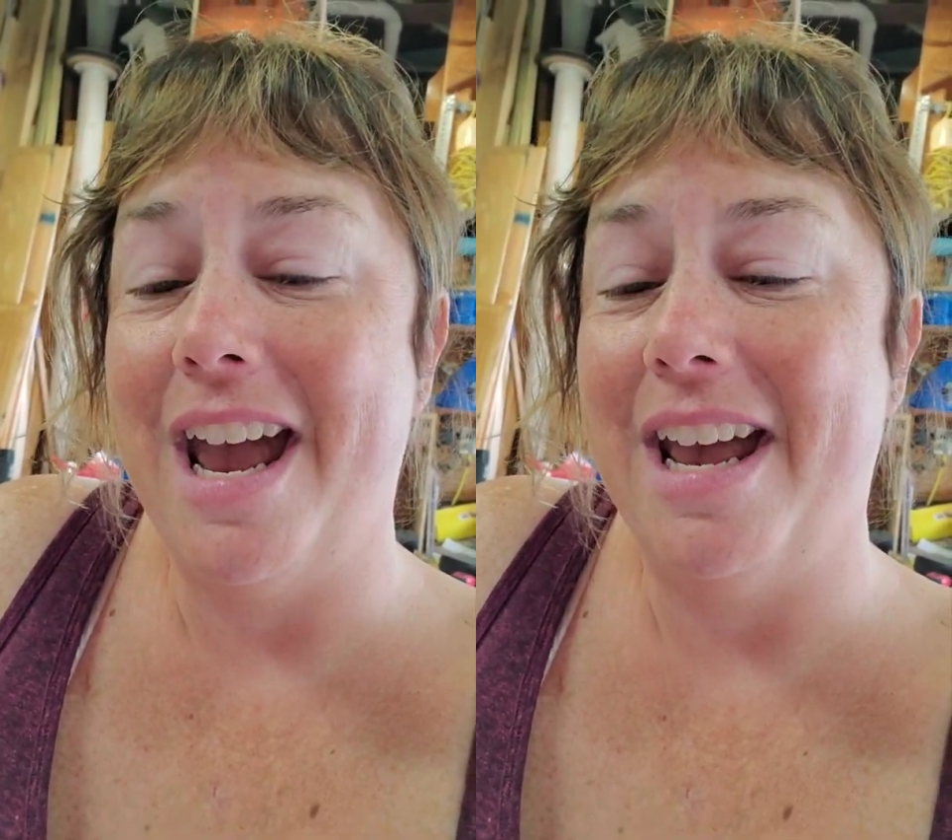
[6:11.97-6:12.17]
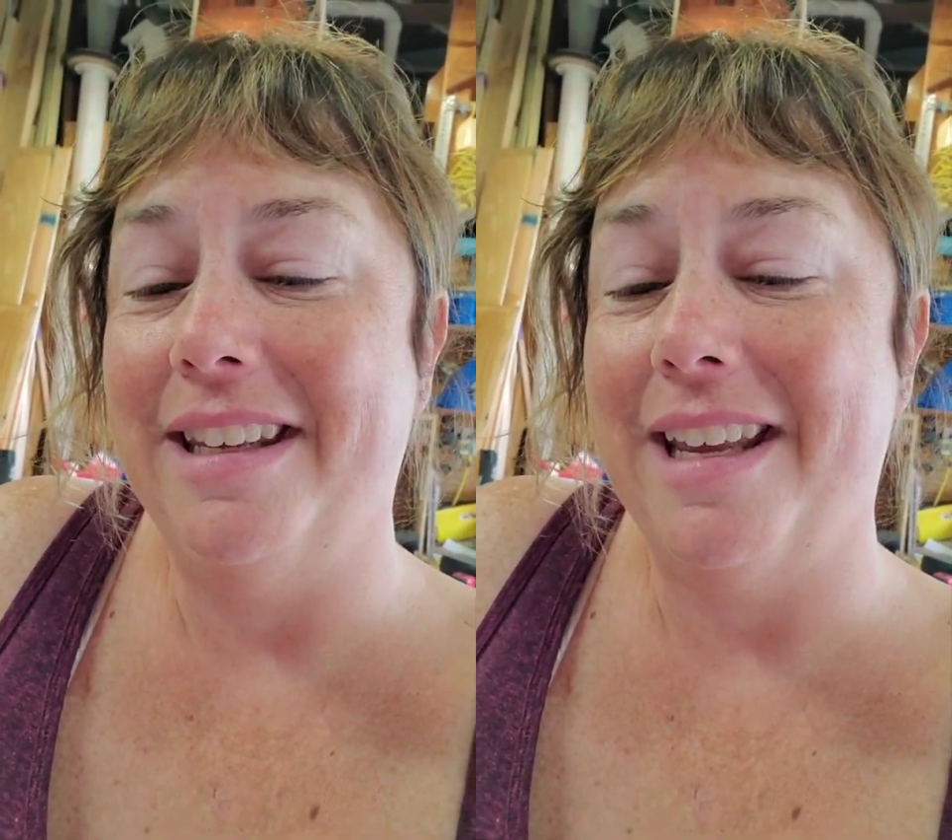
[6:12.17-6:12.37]

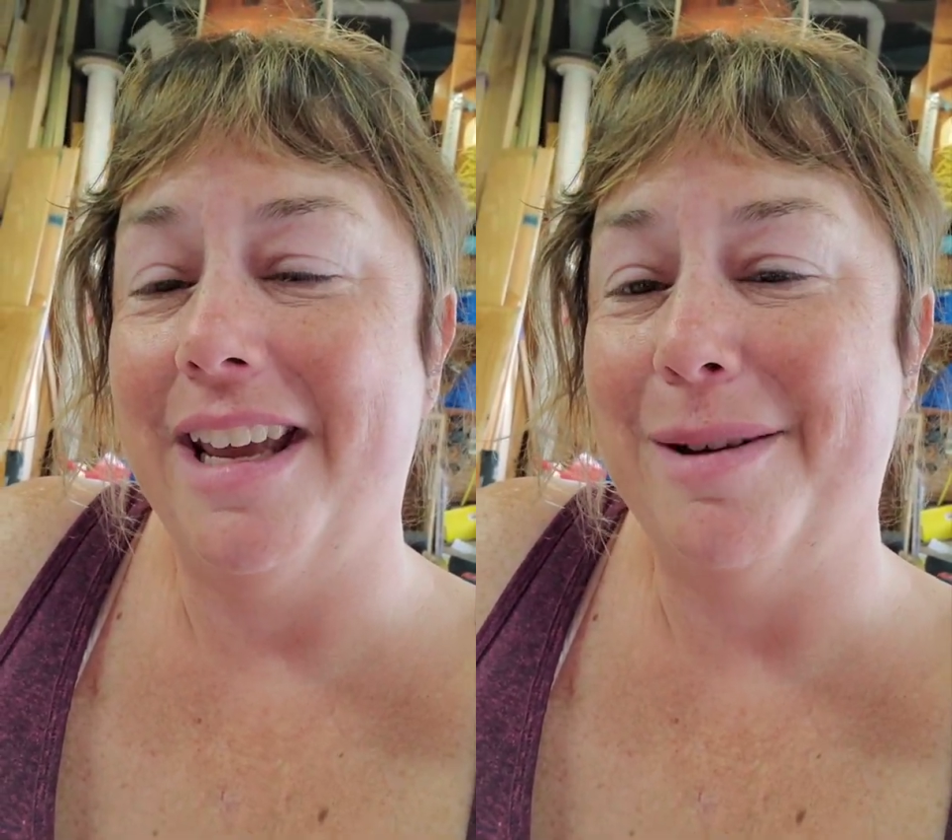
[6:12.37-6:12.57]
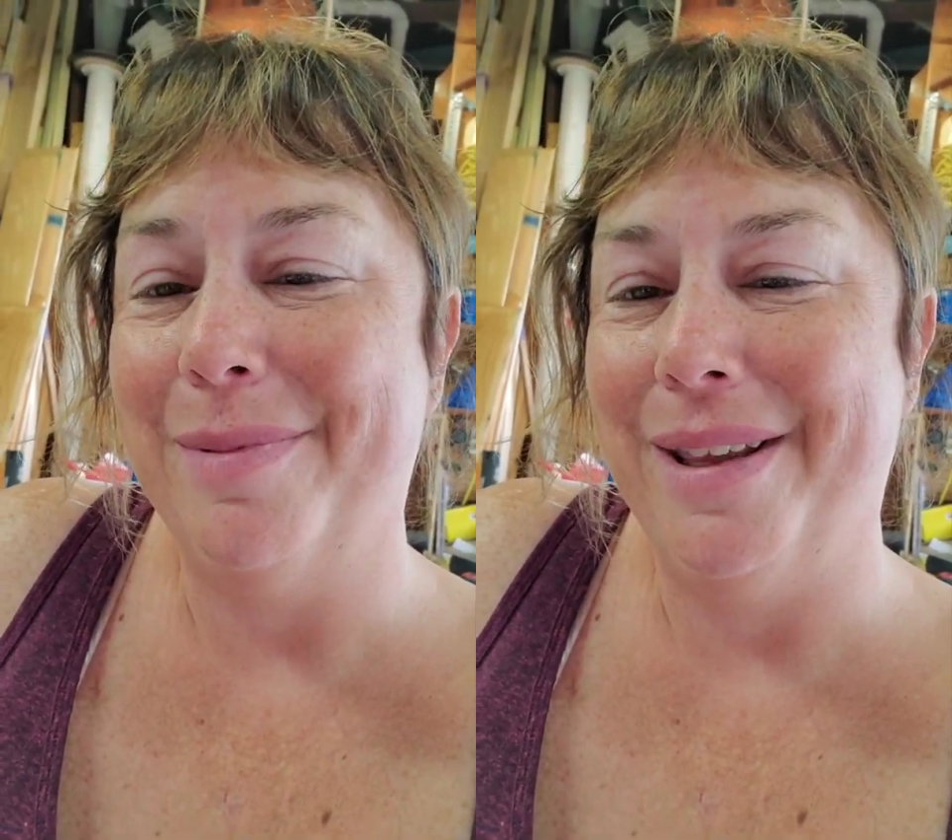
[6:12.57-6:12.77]
as
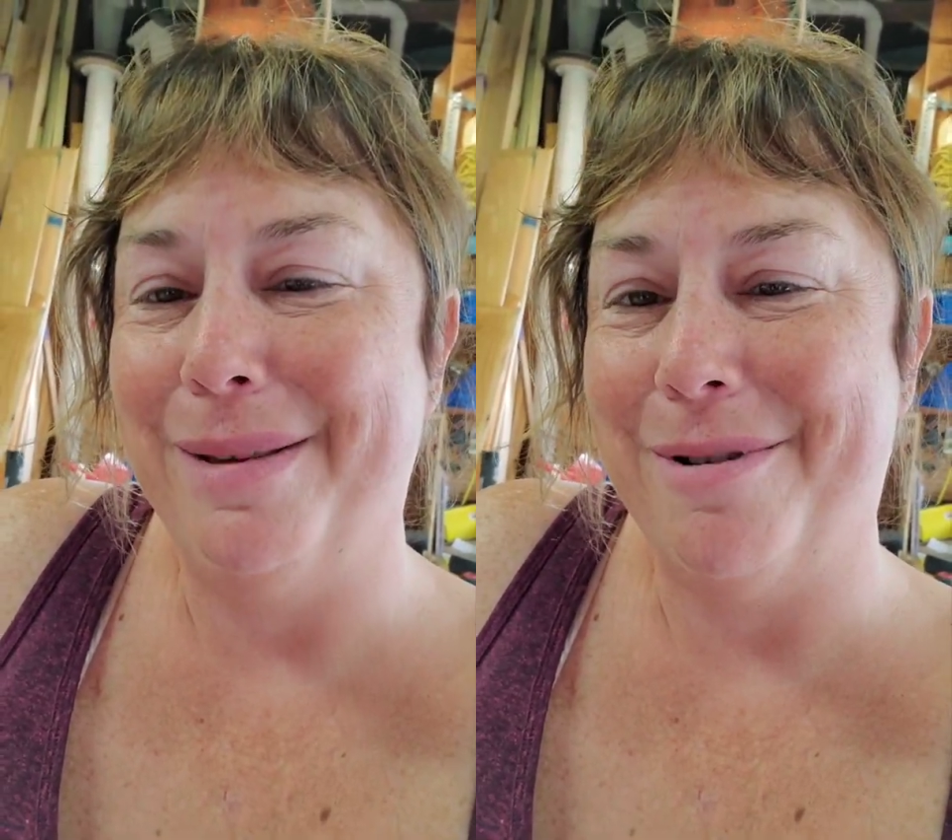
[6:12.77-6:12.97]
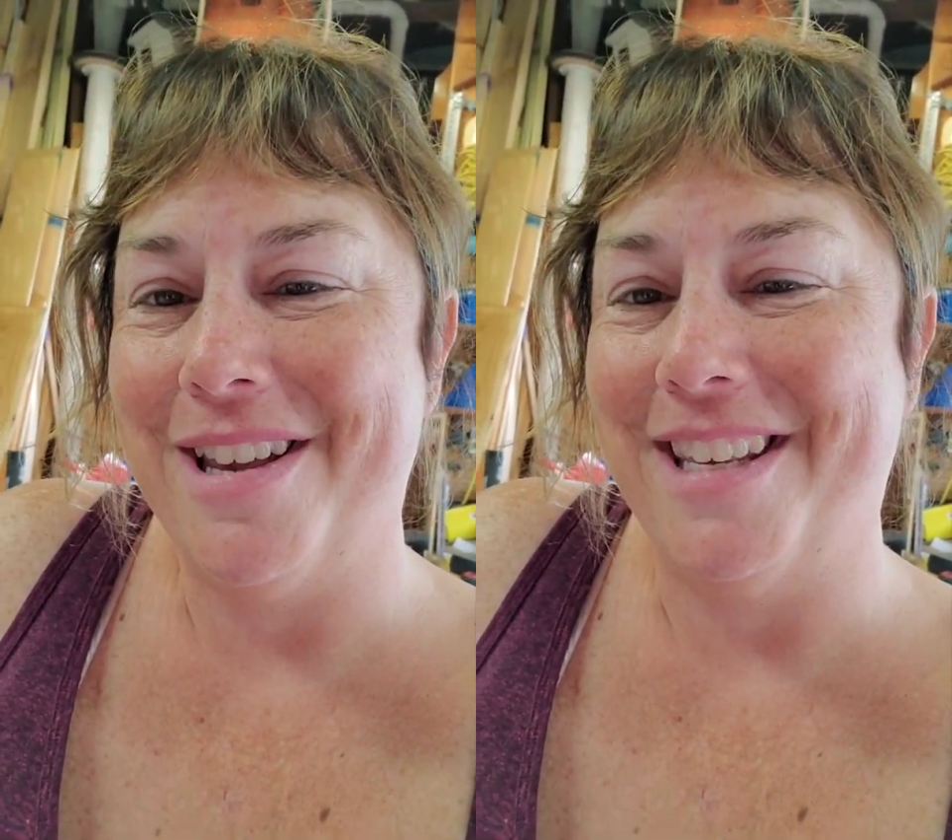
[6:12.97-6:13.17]
I
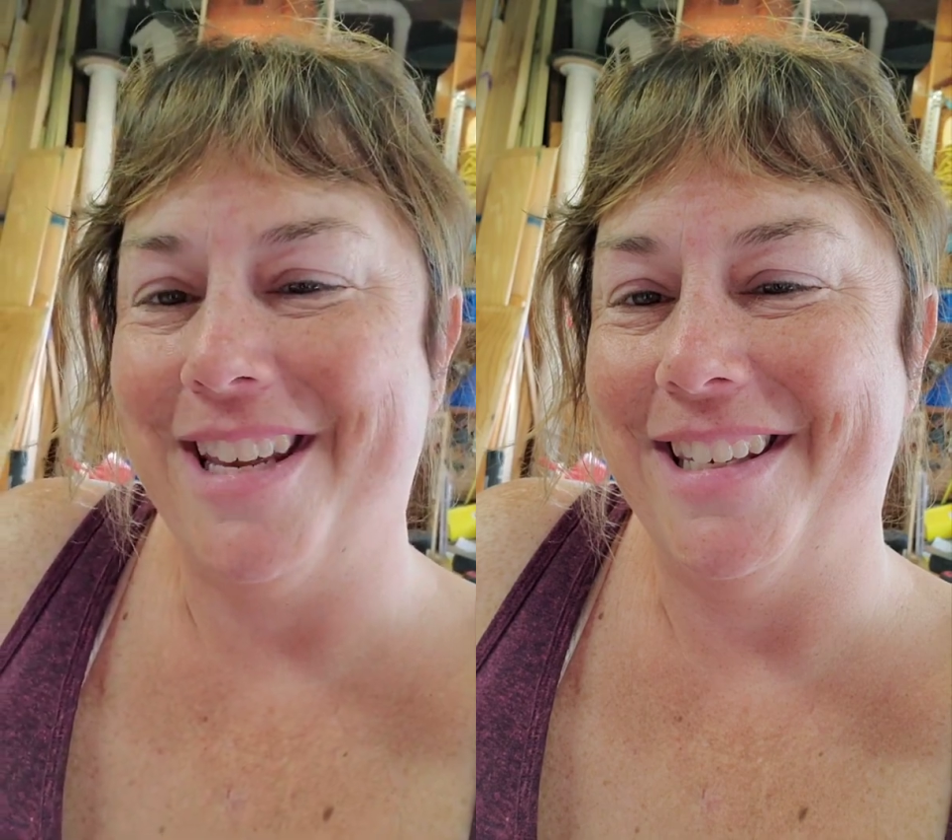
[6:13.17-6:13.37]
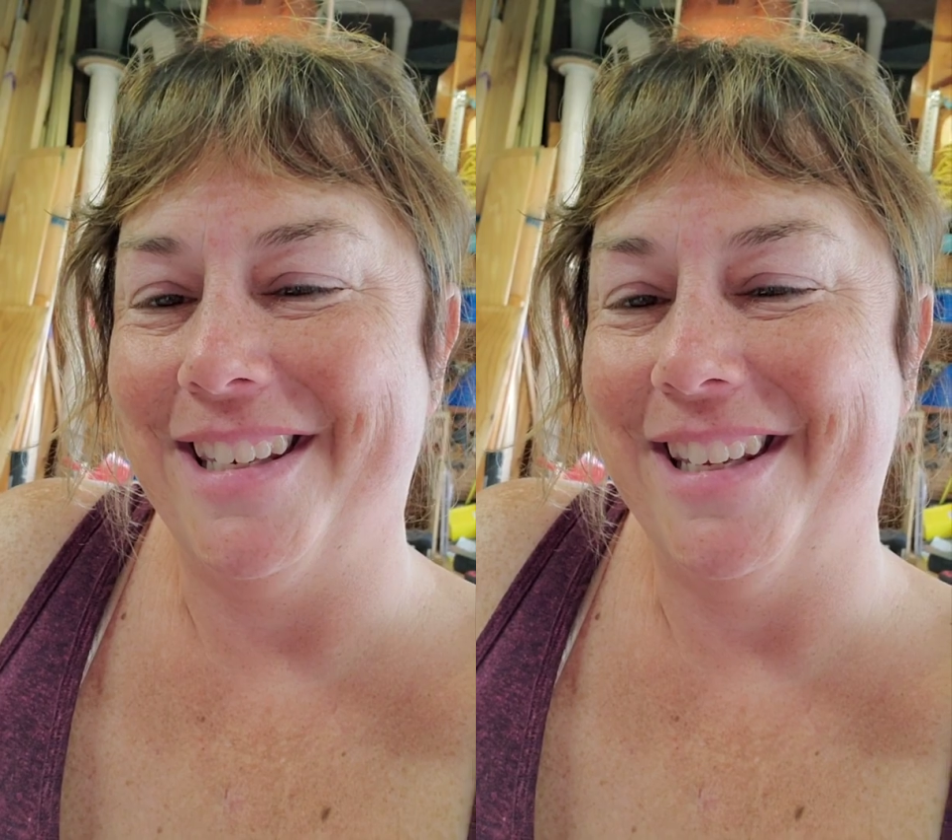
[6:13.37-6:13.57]
complete the
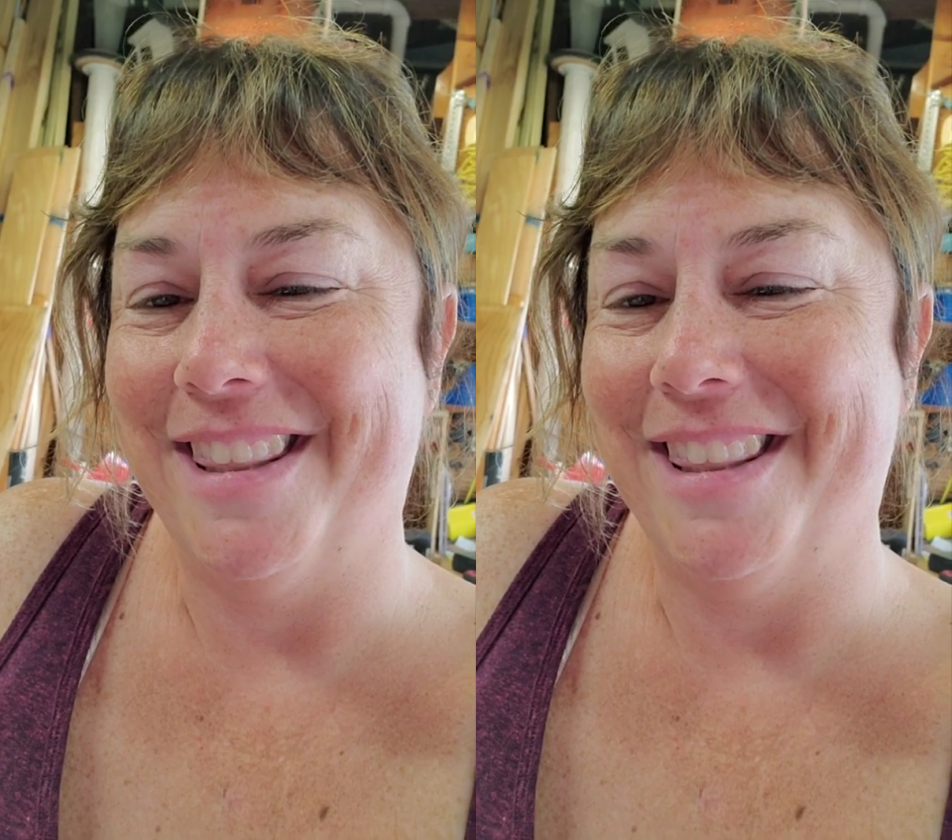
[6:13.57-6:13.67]
process.